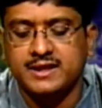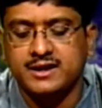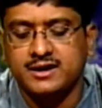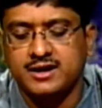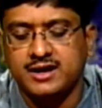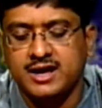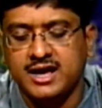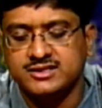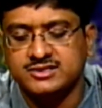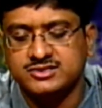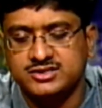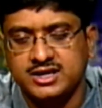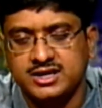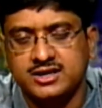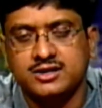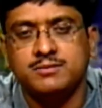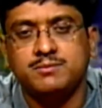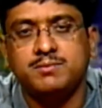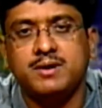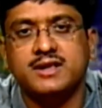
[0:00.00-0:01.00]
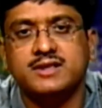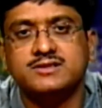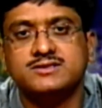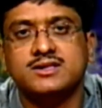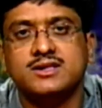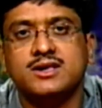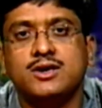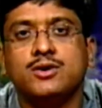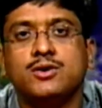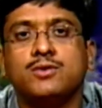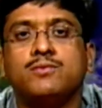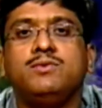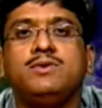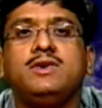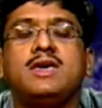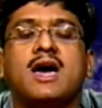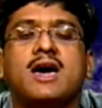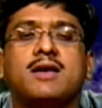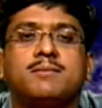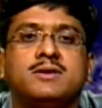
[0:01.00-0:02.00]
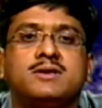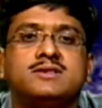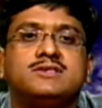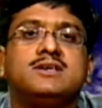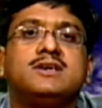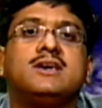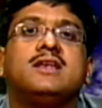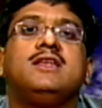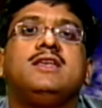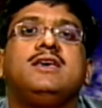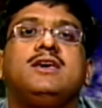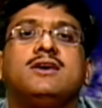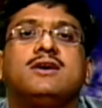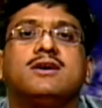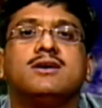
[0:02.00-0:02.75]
has taken place, we are basically